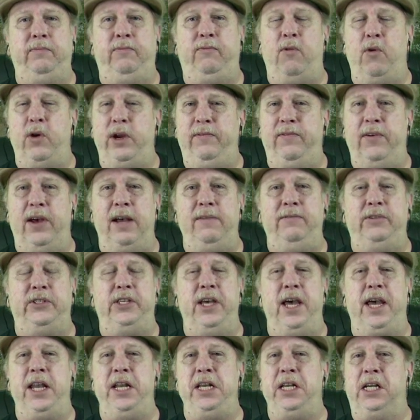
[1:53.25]

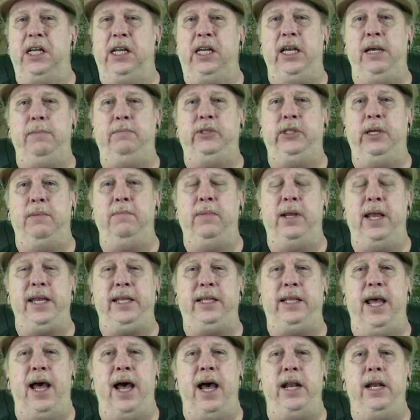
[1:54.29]
45-second clip, something like
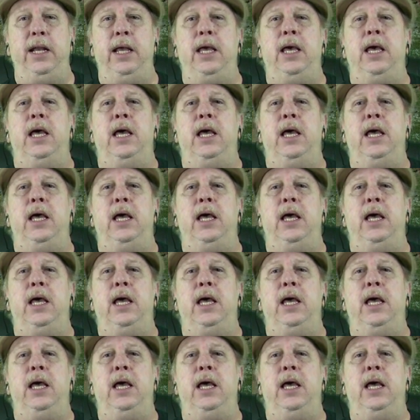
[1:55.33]
that.